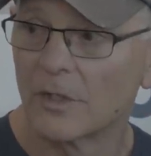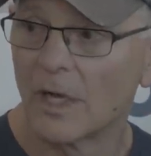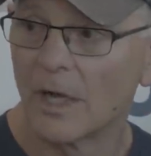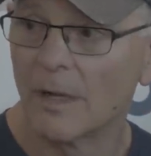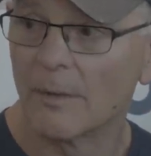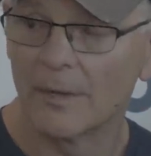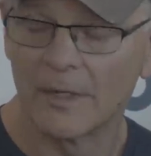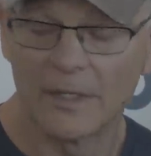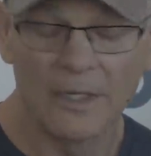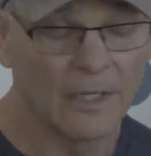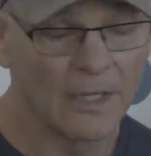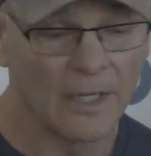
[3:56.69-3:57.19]
I
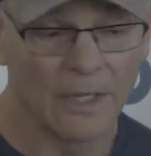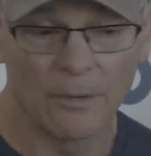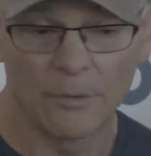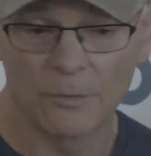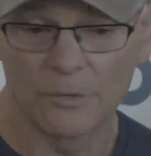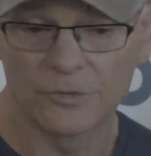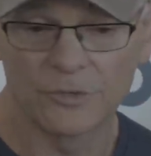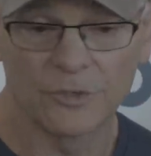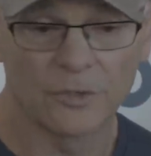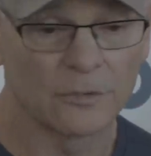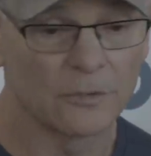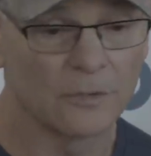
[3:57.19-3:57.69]
mean, it, that
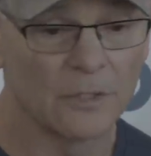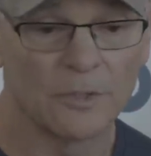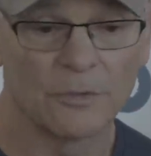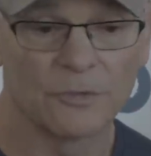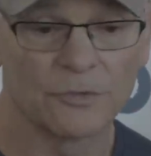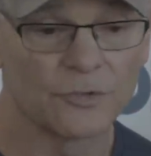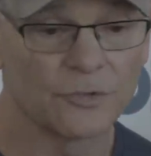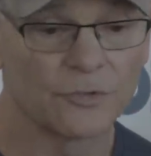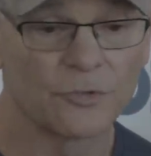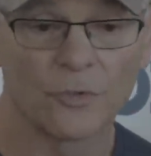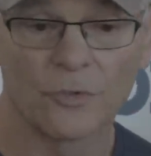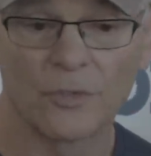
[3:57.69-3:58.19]
was a it
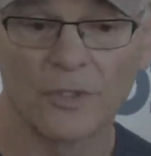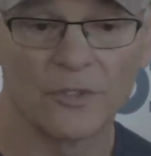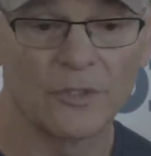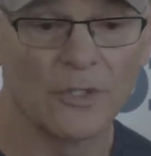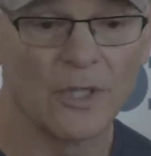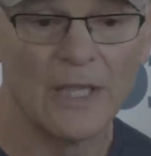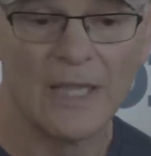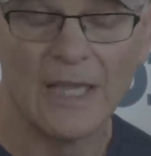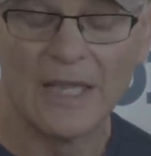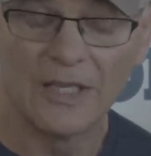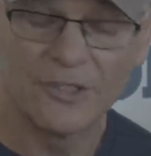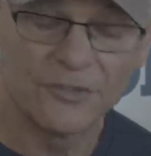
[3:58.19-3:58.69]
was a tr-
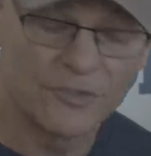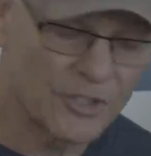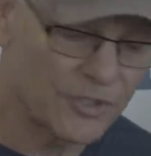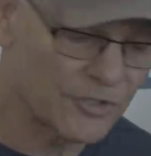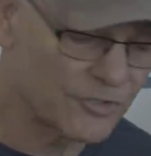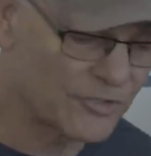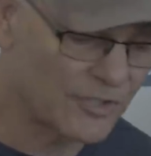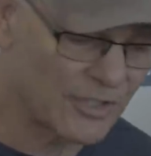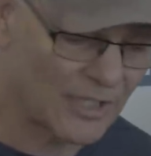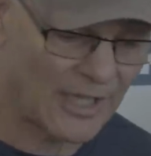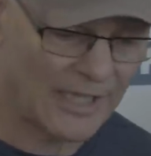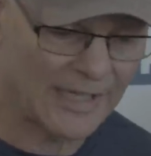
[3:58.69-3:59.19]
he's
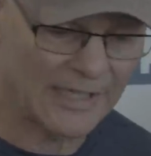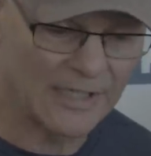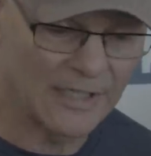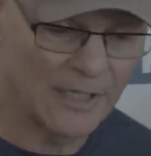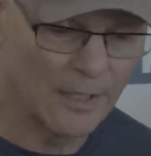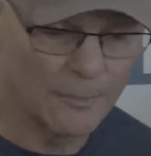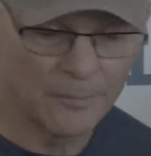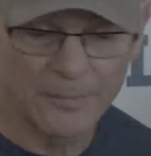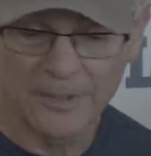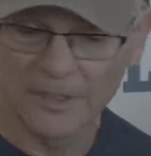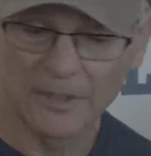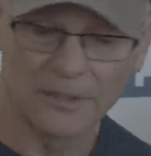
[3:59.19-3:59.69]
just like
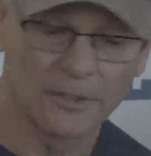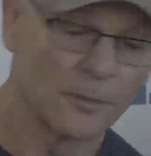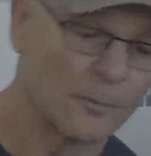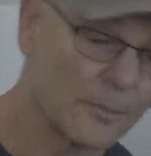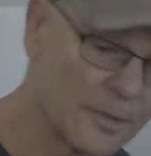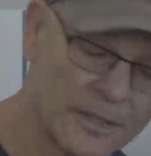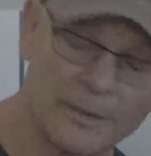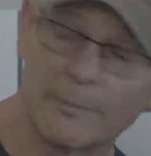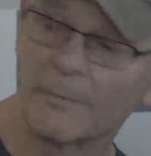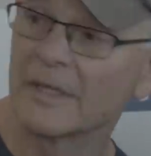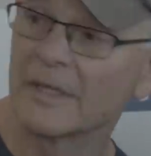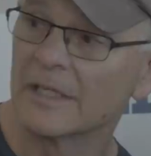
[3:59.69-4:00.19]
Gumby a little
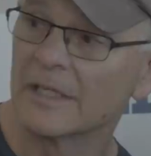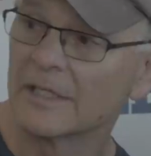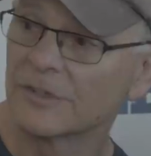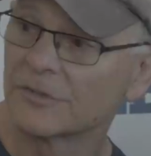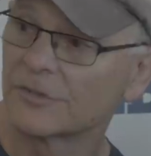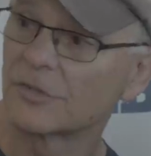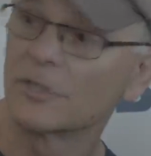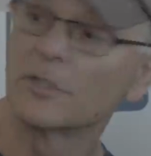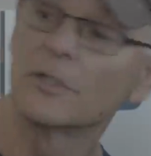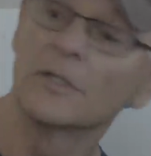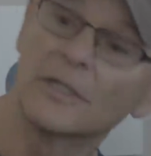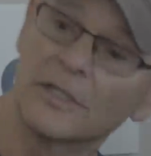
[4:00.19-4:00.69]
bit. I
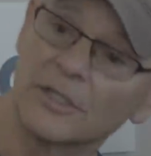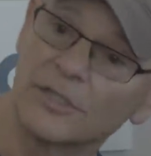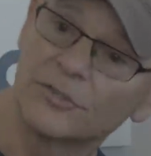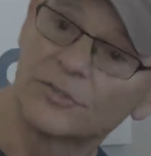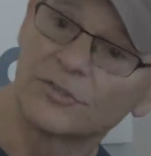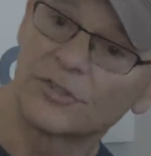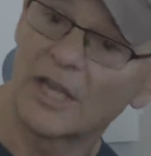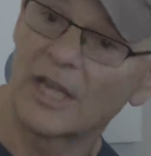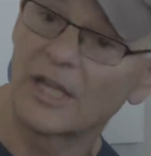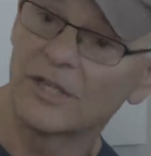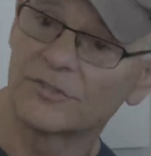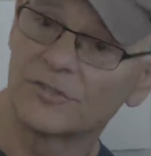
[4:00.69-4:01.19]
hits you and he
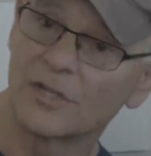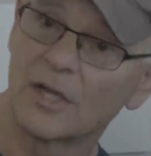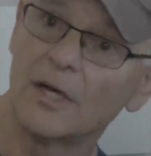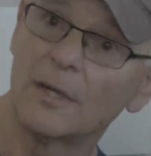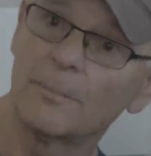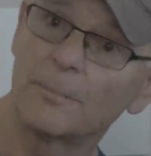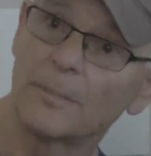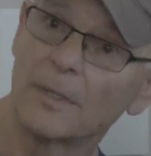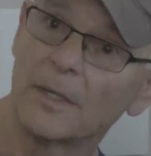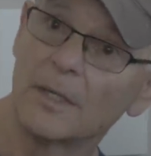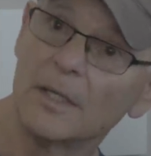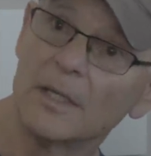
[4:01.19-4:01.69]
stays up.